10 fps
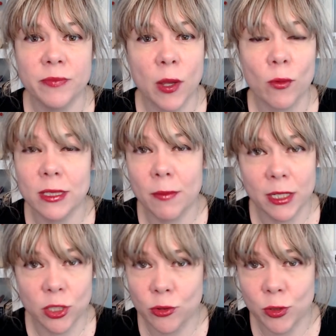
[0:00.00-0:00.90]
that wasn't my
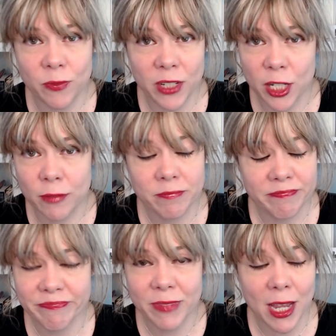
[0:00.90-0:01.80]
YouTube video,
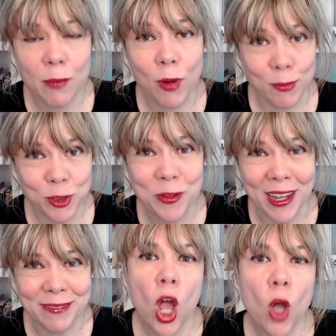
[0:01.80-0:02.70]
I can promise you
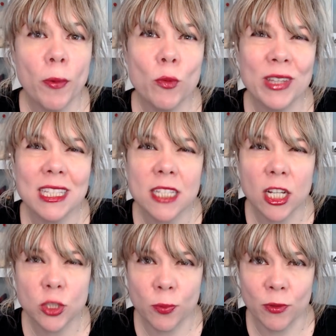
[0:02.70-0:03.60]
that. Open with the
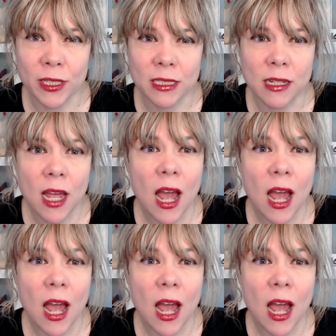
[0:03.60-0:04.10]
touch point.